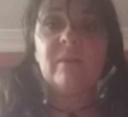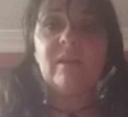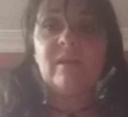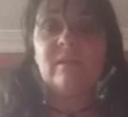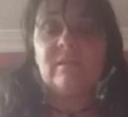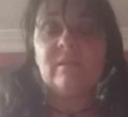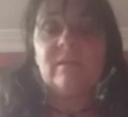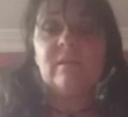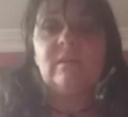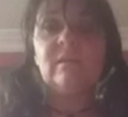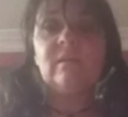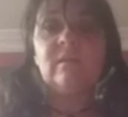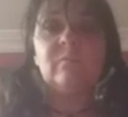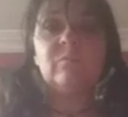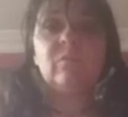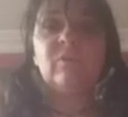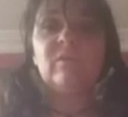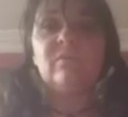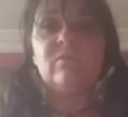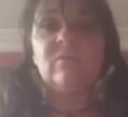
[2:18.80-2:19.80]
bandha and
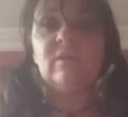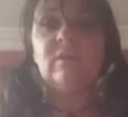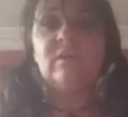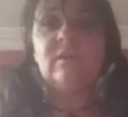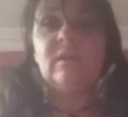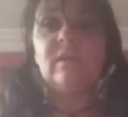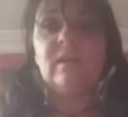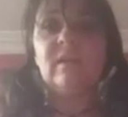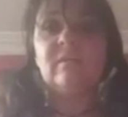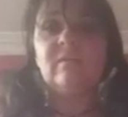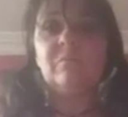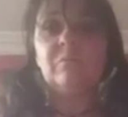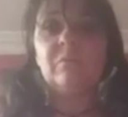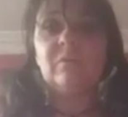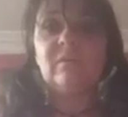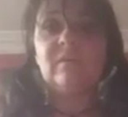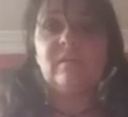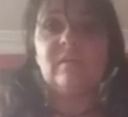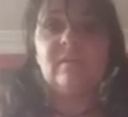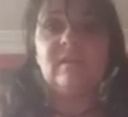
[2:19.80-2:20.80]
we find the next
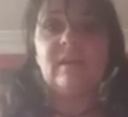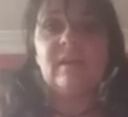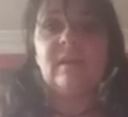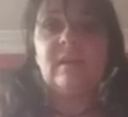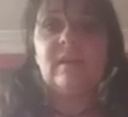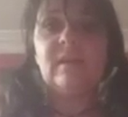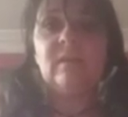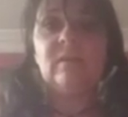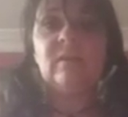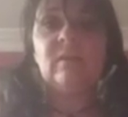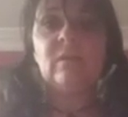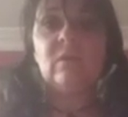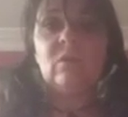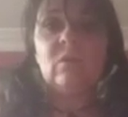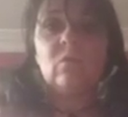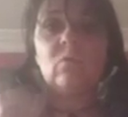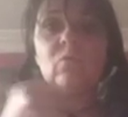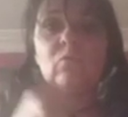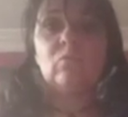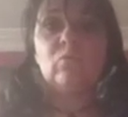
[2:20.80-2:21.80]
one stacking
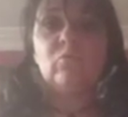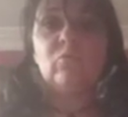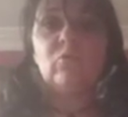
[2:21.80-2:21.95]
on